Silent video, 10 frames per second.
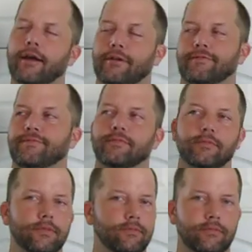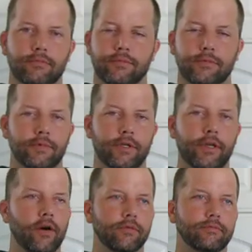And you
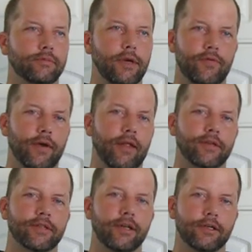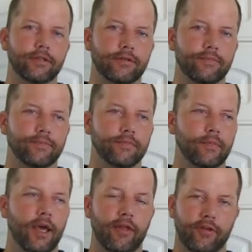don't, if you got the skills
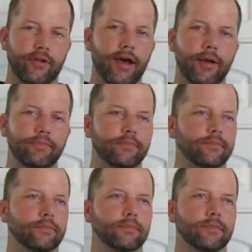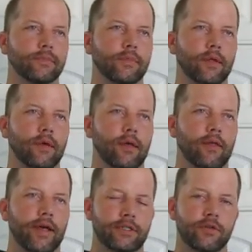and the time.
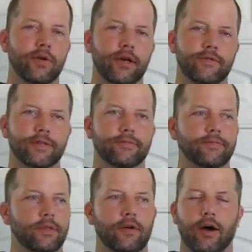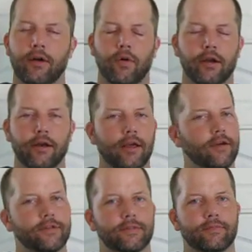That's two ifs. You know, I don't want any
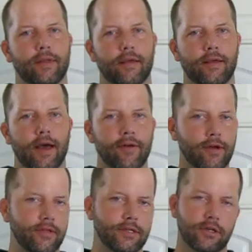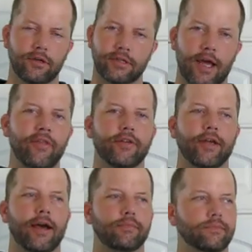ifs. I've got the skills and the
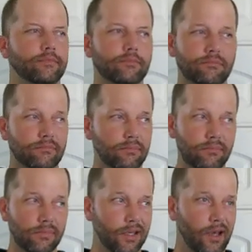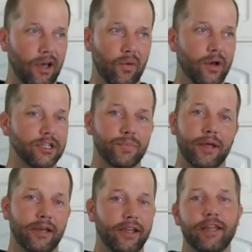time. I don't want to
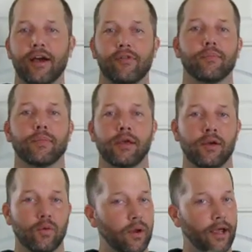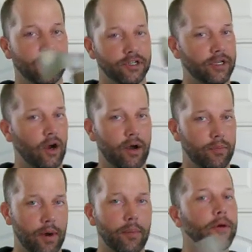spend any of them when I can just carry a
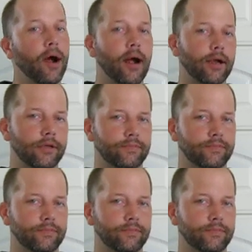proper hawk.